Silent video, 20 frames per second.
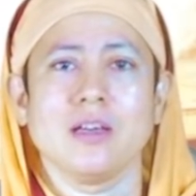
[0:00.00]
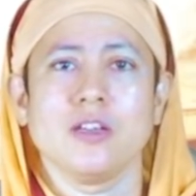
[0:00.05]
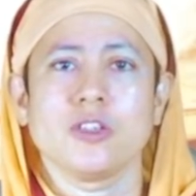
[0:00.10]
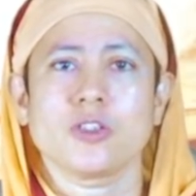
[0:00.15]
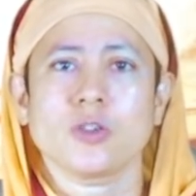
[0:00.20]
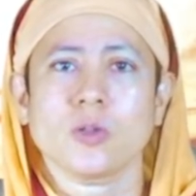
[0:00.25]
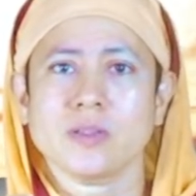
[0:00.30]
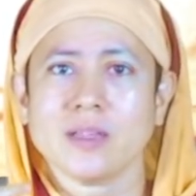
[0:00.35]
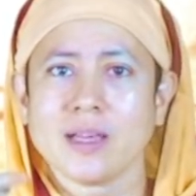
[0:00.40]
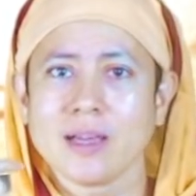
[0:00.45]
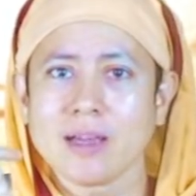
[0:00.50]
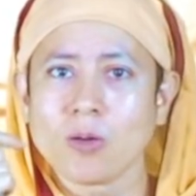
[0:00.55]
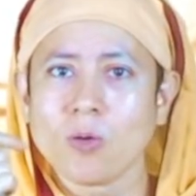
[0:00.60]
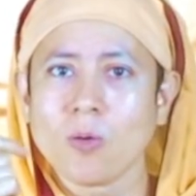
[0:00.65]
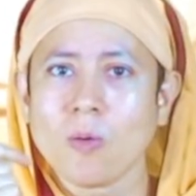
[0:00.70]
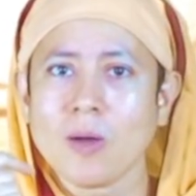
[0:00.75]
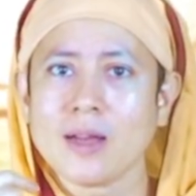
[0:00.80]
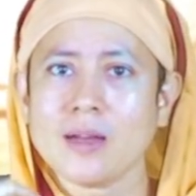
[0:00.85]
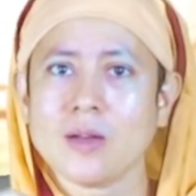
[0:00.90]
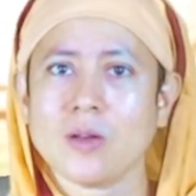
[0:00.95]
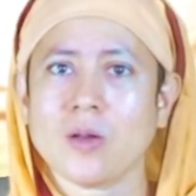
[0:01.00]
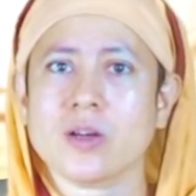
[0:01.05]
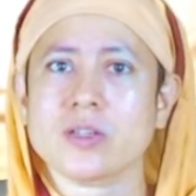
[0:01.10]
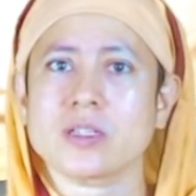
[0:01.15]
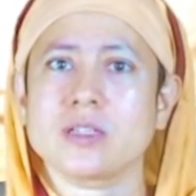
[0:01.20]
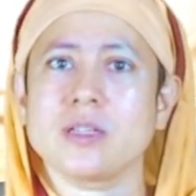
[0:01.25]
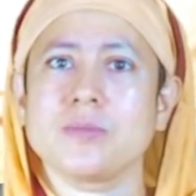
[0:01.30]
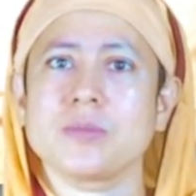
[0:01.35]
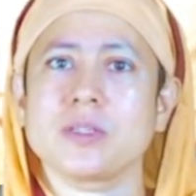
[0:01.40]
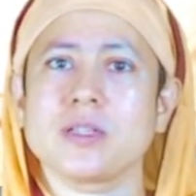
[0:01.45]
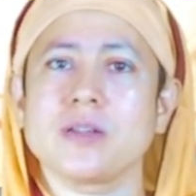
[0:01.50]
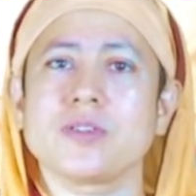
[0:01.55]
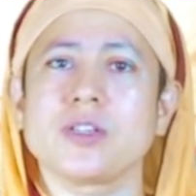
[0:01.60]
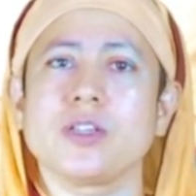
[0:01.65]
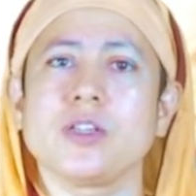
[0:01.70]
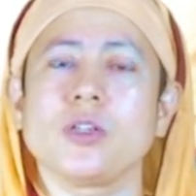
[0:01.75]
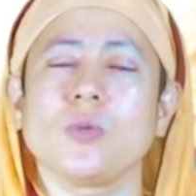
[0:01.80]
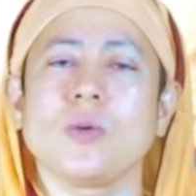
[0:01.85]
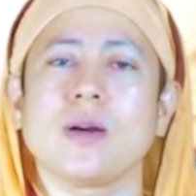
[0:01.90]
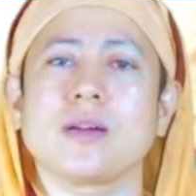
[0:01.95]
So they go and lodge themselves
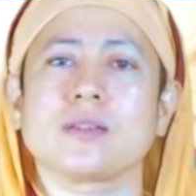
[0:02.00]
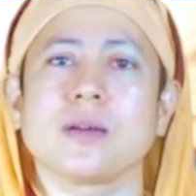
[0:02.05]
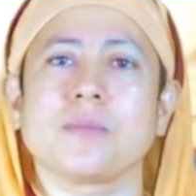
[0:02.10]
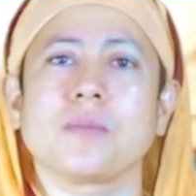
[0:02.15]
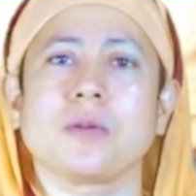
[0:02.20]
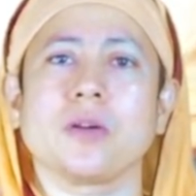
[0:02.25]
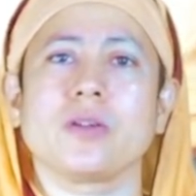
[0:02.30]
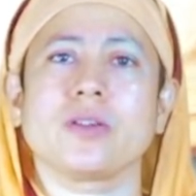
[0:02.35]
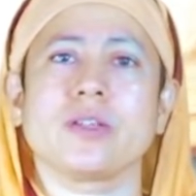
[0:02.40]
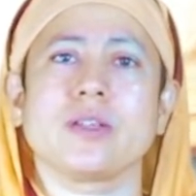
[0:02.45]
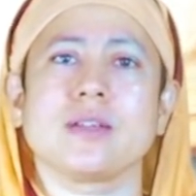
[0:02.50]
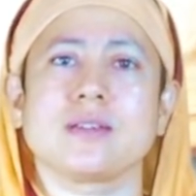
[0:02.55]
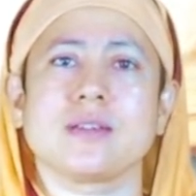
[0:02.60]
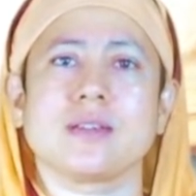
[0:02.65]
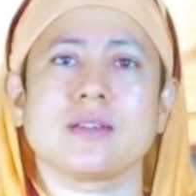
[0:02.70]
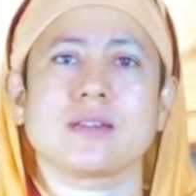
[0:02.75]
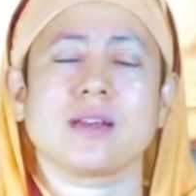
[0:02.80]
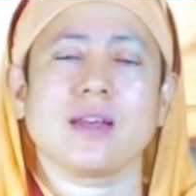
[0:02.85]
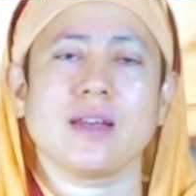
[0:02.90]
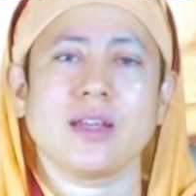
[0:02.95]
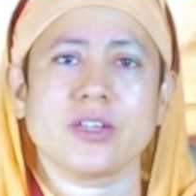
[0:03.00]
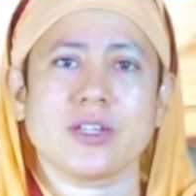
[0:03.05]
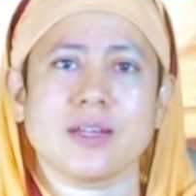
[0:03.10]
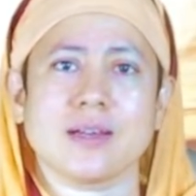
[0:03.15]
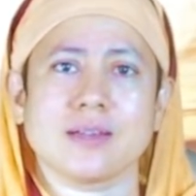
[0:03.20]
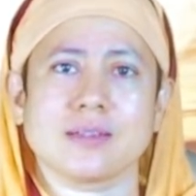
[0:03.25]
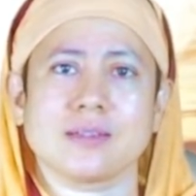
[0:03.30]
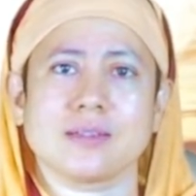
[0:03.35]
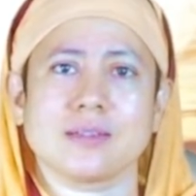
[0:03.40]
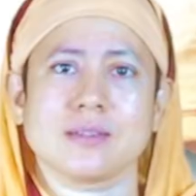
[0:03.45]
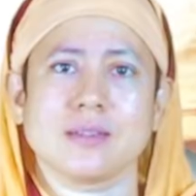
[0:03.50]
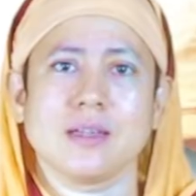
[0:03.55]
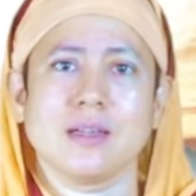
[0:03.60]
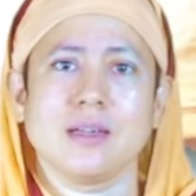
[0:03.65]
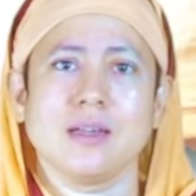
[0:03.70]
into our subconscious as kleshas.